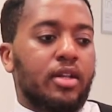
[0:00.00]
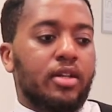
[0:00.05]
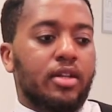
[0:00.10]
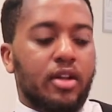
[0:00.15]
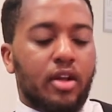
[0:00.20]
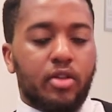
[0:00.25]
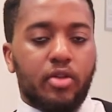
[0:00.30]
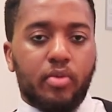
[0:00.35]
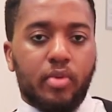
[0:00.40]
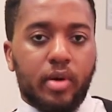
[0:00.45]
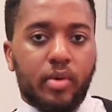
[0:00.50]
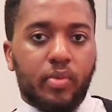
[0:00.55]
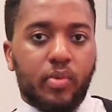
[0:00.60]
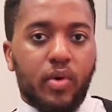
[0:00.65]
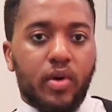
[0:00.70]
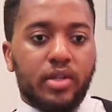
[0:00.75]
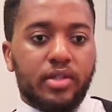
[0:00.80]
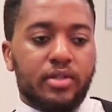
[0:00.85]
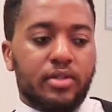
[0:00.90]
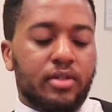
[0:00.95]
The other one
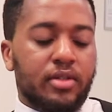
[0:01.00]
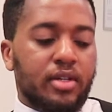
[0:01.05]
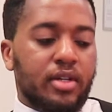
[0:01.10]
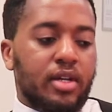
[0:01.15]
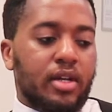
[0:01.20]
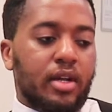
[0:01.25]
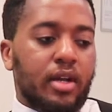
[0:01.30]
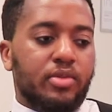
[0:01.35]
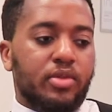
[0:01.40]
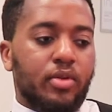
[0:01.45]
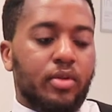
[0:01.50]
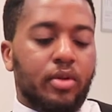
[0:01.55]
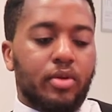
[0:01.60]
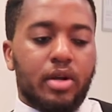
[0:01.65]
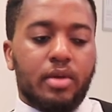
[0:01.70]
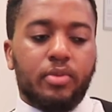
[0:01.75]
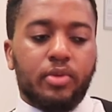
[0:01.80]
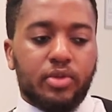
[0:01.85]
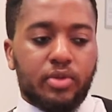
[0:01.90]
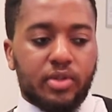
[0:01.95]
was. So they were
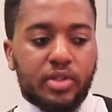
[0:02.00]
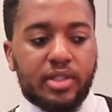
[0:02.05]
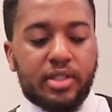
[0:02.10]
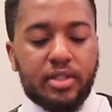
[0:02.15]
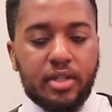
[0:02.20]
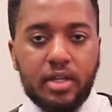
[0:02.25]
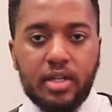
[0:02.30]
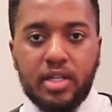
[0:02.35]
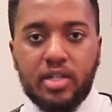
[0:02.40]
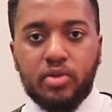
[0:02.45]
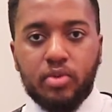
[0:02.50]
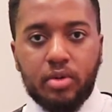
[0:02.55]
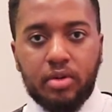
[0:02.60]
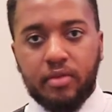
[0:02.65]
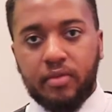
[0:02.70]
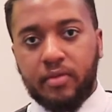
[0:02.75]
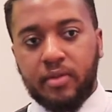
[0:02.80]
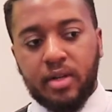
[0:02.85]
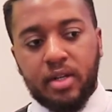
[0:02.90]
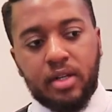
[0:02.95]
able to study sort
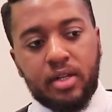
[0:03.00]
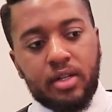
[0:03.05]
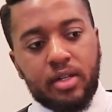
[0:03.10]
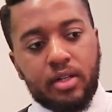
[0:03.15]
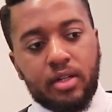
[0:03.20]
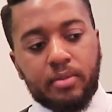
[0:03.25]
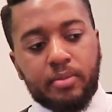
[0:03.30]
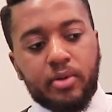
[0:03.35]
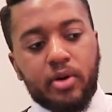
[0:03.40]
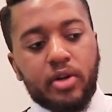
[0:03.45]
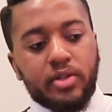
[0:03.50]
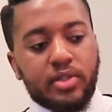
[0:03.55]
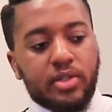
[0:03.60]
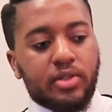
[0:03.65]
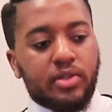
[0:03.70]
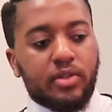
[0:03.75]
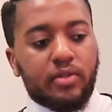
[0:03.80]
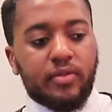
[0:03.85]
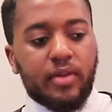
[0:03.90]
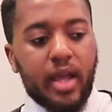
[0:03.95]
of the
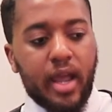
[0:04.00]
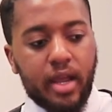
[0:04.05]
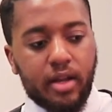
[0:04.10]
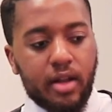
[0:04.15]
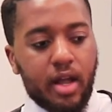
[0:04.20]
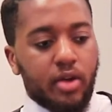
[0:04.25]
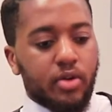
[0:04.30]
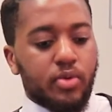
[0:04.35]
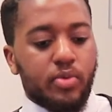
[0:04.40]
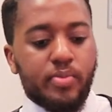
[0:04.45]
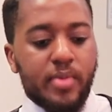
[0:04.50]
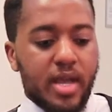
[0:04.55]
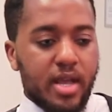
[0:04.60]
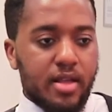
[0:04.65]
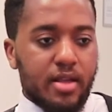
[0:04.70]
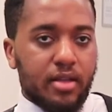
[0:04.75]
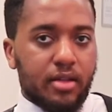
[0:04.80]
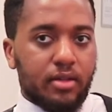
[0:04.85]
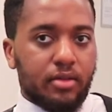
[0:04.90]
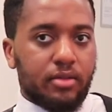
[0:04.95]
process of how you
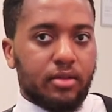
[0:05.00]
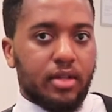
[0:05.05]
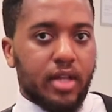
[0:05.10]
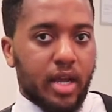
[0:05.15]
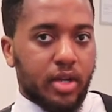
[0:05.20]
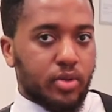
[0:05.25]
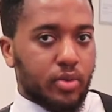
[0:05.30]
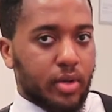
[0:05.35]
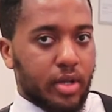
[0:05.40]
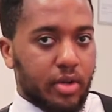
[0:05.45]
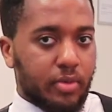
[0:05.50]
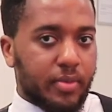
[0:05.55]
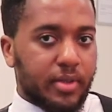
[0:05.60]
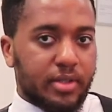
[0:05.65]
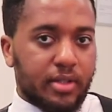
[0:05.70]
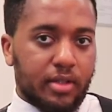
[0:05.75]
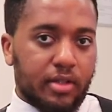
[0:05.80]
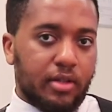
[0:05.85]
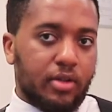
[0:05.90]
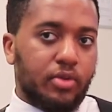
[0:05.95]
make the actual
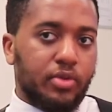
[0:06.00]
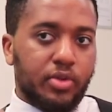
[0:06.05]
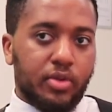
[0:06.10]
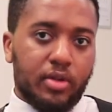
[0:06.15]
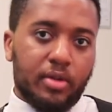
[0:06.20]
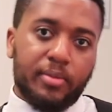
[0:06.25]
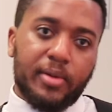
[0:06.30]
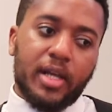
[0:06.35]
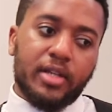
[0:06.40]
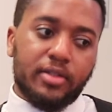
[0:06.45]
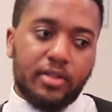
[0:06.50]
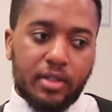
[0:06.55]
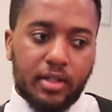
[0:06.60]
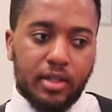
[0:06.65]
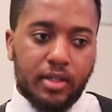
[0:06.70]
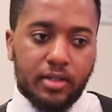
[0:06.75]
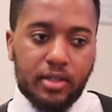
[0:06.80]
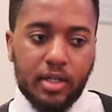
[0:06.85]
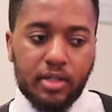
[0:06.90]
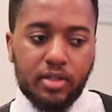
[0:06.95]
helmets and then also the
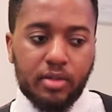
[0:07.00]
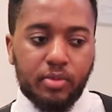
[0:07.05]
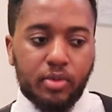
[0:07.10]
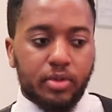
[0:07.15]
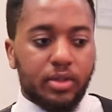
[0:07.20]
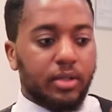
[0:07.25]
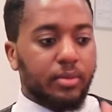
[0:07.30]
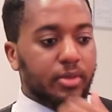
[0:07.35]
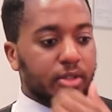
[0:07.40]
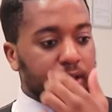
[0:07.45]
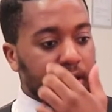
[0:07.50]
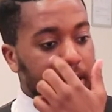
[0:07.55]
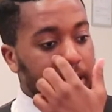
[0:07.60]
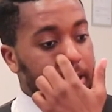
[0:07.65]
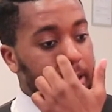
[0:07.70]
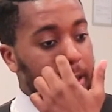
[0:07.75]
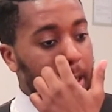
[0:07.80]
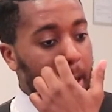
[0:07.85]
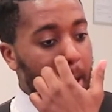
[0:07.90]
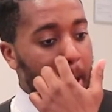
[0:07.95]
plastic injection molding
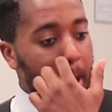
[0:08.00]
machines.